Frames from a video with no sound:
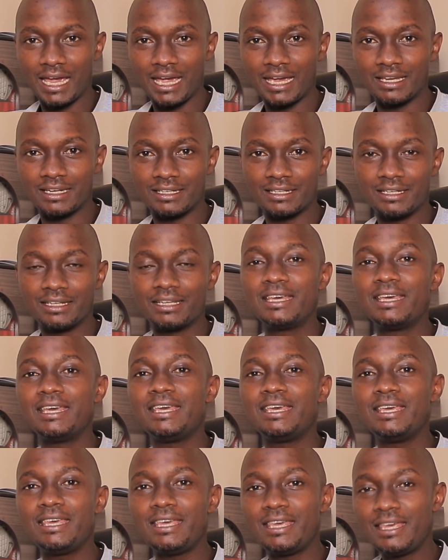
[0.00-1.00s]
end.
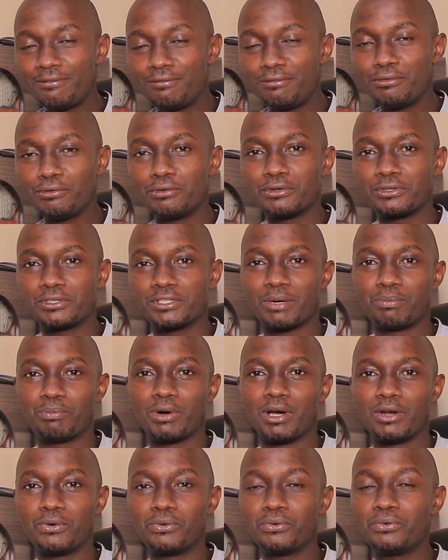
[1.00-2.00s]
If you know
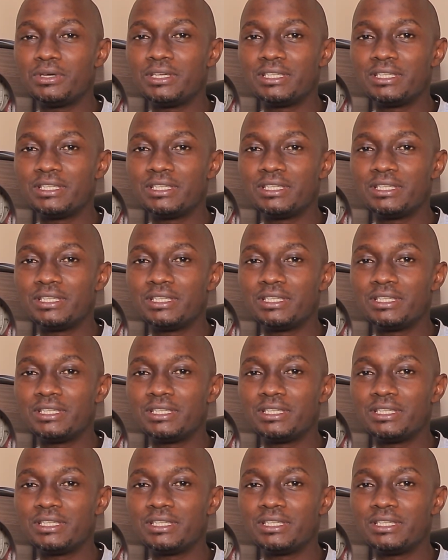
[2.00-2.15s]
someone who